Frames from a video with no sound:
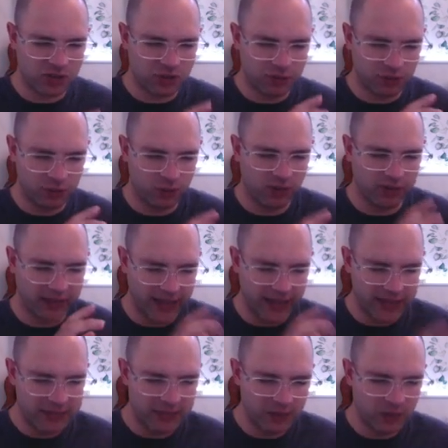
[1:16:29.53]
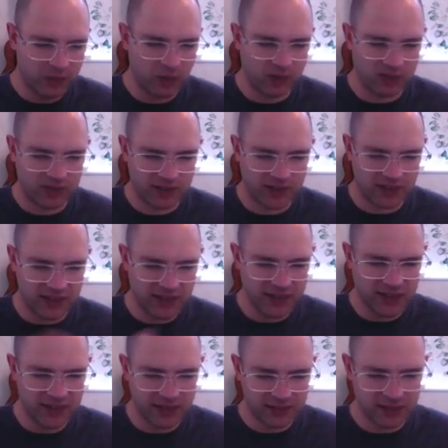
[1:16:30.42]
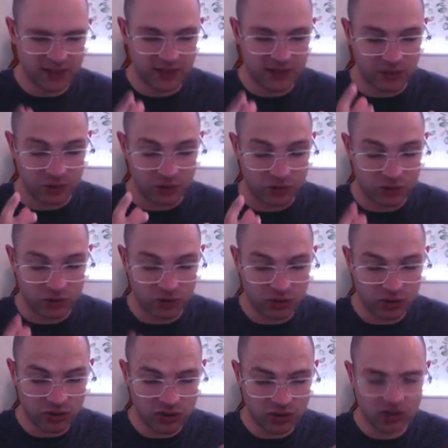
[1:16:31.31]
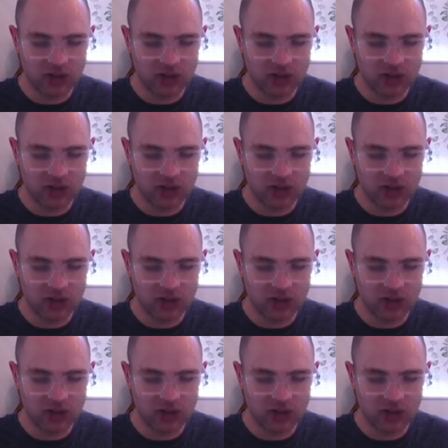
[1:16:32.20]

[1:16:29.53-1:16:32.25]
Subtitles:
to fall on Haman whilst his edict still stood.